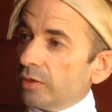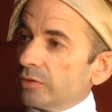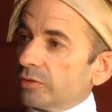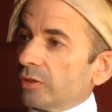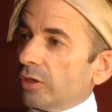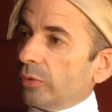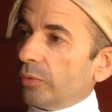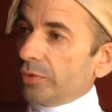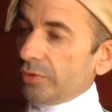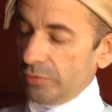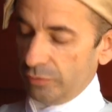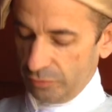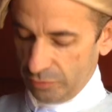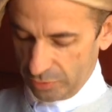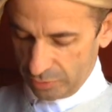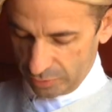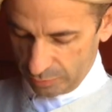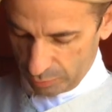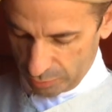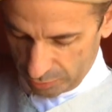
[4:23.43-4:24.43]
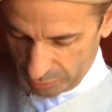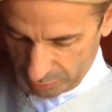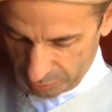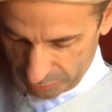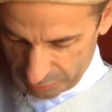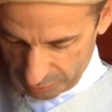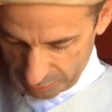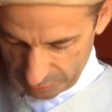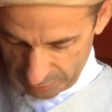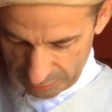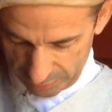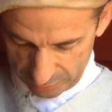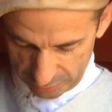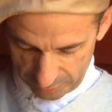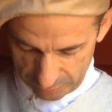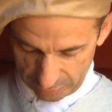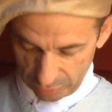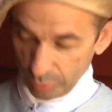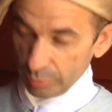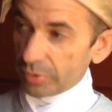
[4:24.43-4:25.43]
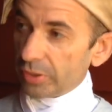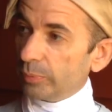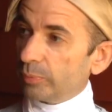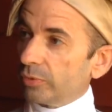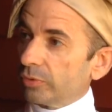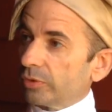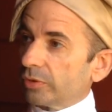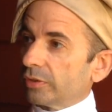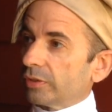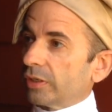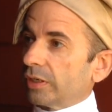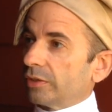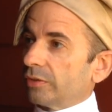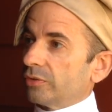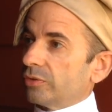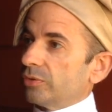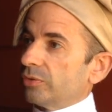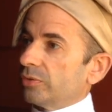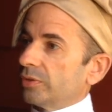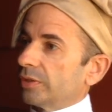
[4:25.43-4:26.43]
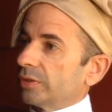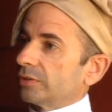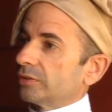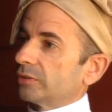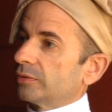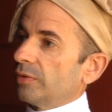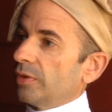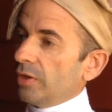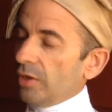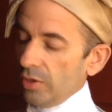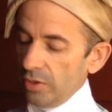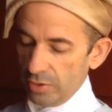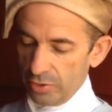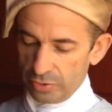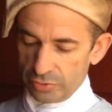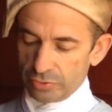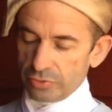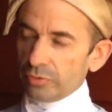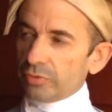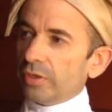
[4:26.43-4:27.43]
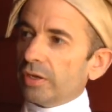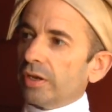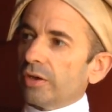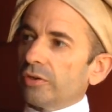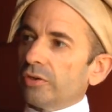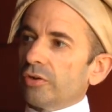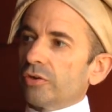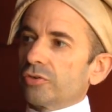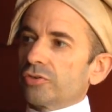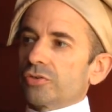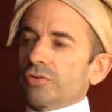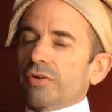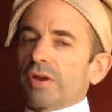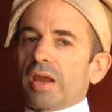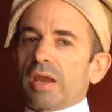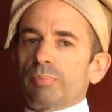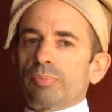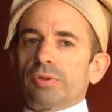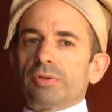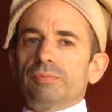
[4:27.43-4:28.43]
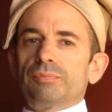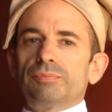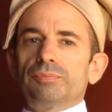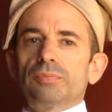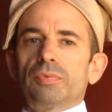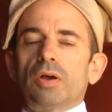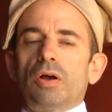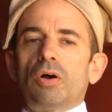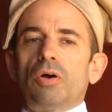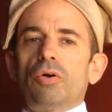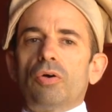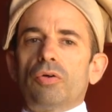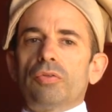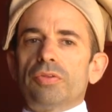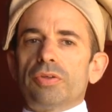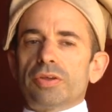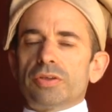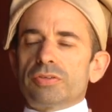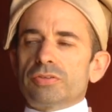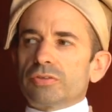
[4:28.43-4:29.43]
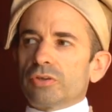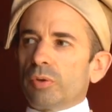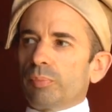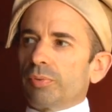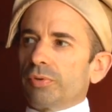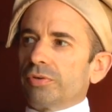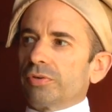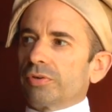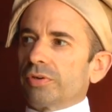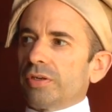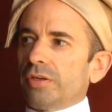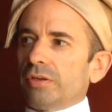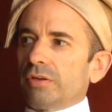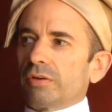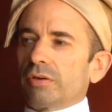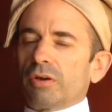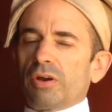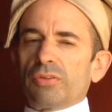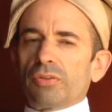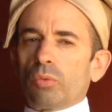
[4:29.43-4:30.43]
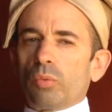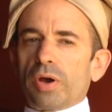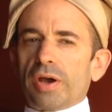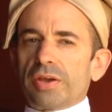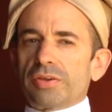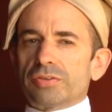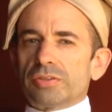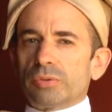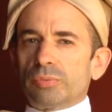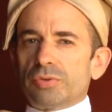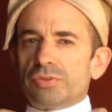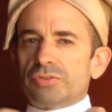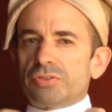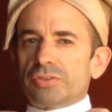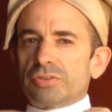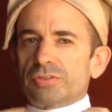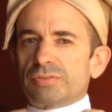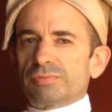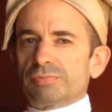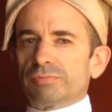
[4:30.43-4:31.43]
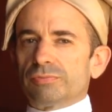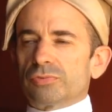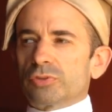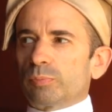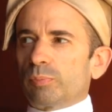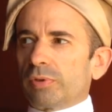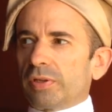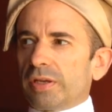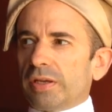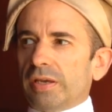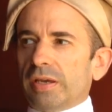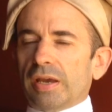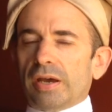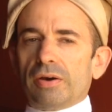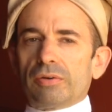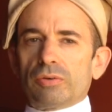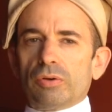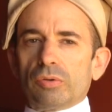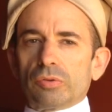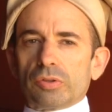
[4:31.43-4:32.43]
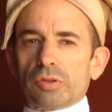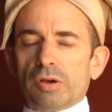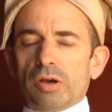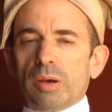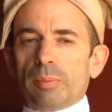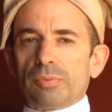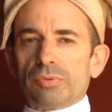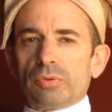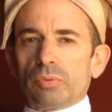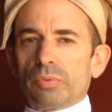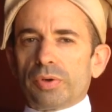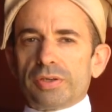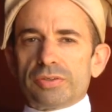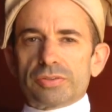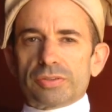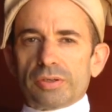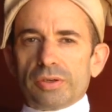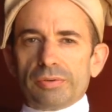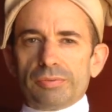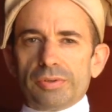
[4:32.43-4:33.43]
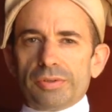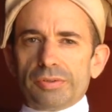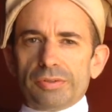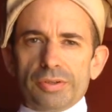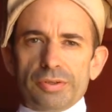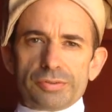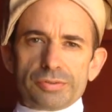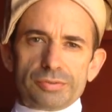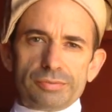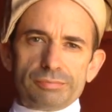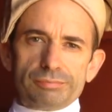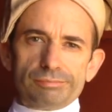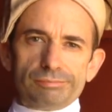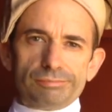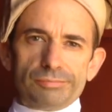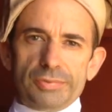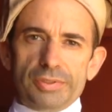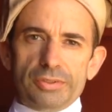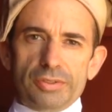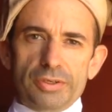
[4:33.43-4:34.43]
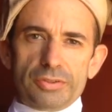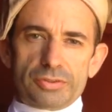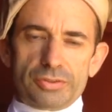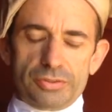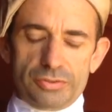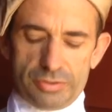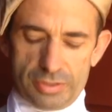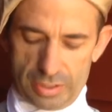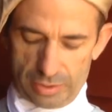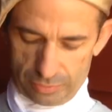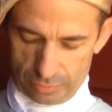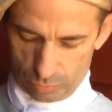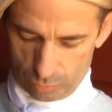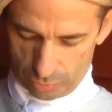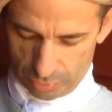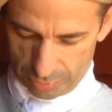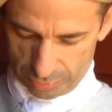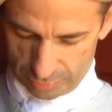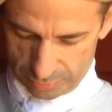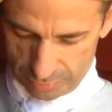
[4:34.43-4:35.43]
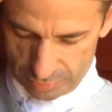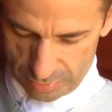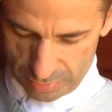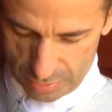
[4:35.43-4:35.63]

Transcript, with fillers: is always fun because I like to help people learn how to do this. So now you're trapping all this up under here. Otherwise, it would just splay out on top of the waistcoat, and it doesn't. It doesn't exactly work.